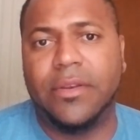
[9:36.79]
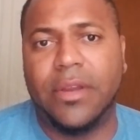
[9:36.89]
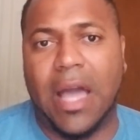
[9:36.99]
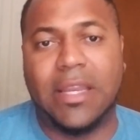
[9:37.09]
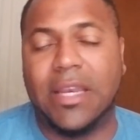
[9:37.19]

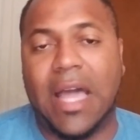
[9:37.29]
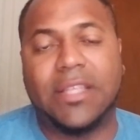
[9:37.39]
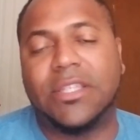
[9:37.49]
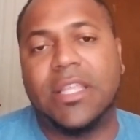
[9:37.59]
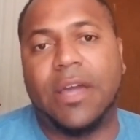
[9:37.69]
I did not
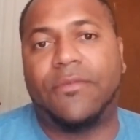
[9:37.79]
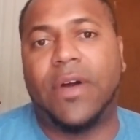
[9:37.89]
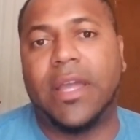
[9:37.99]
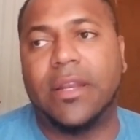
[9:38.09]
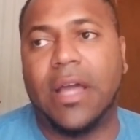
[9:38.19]
see that
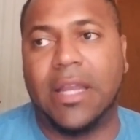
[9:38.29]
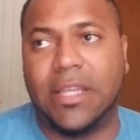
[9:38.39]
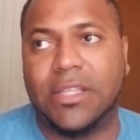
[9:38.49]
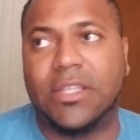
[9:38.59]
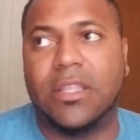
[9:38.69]
fight. I
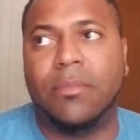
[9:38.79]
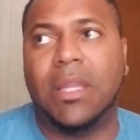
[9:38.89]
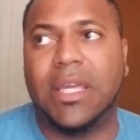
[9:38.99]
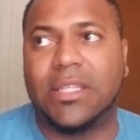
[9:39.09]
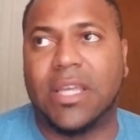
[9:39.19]
did see the
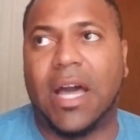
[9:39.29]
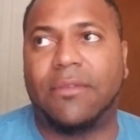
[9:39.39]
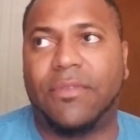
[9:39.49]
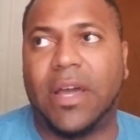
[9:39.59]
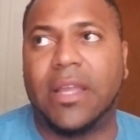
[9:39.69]
Malik Scott
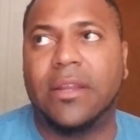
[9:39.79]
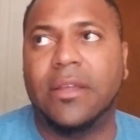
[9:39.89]
fight.